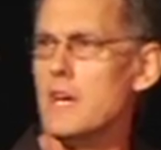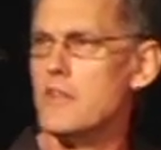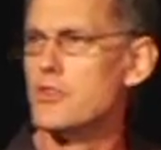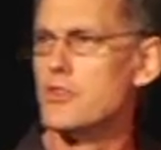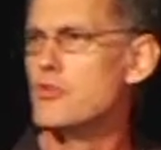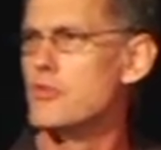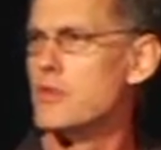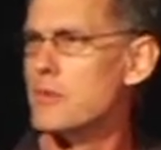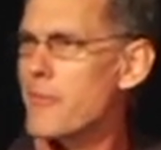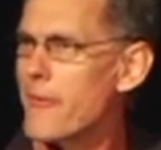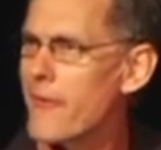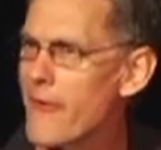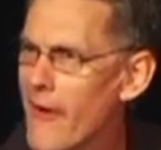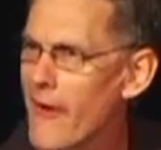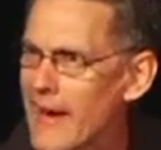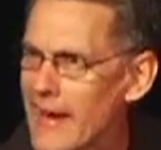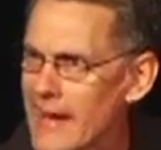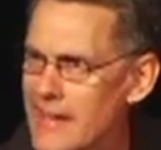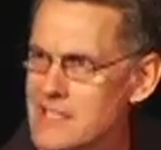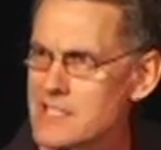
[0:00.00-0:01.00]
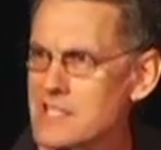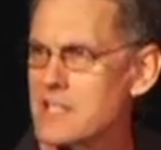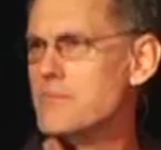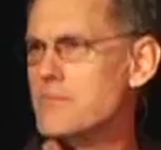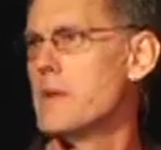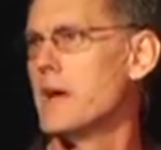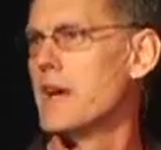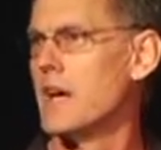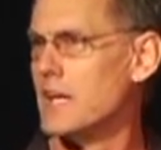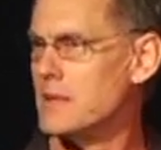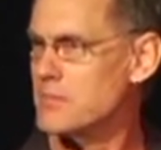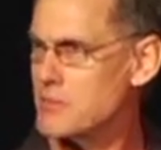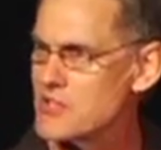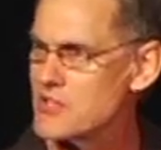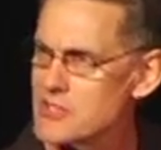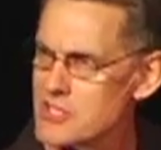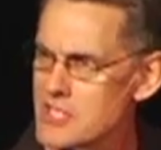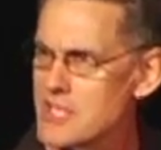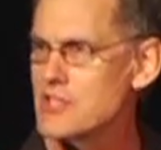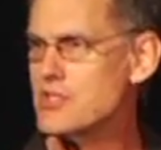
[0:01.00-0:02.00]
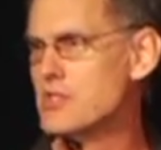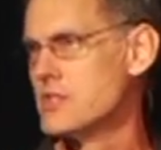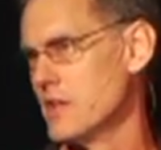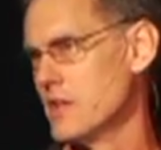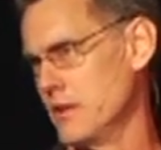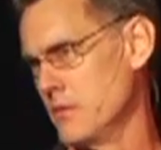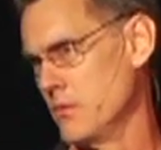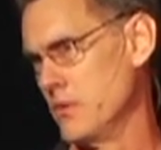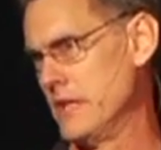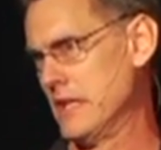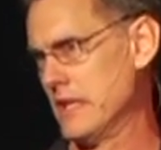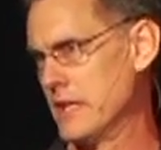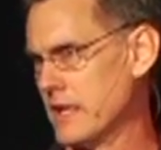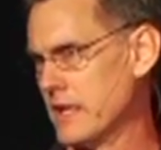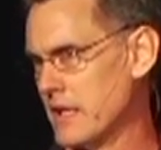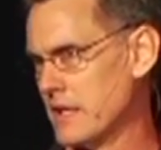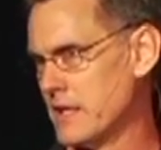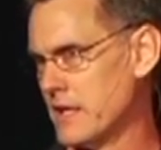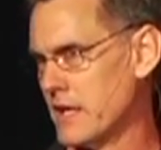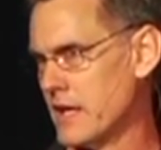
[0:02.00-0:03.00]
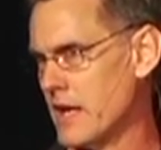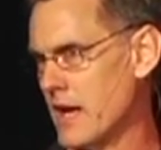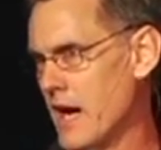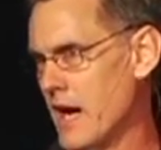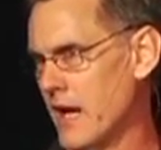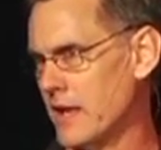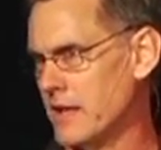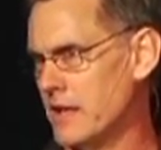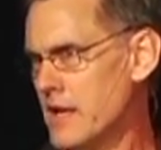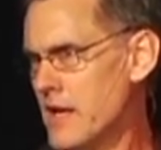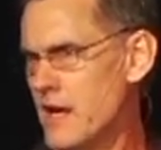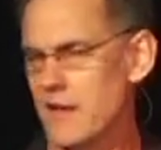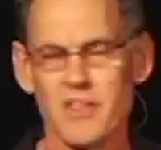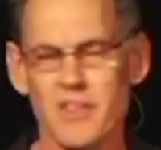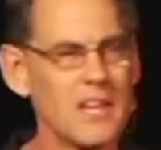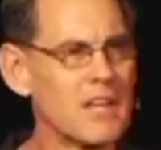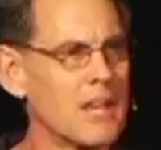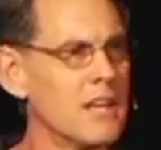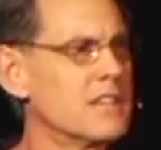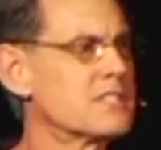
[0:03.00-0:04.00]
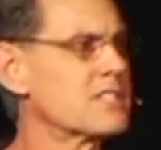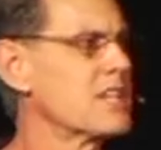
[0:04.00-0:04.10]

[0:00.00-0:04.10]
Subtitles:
the praise of man, position, we can get to God. Thinking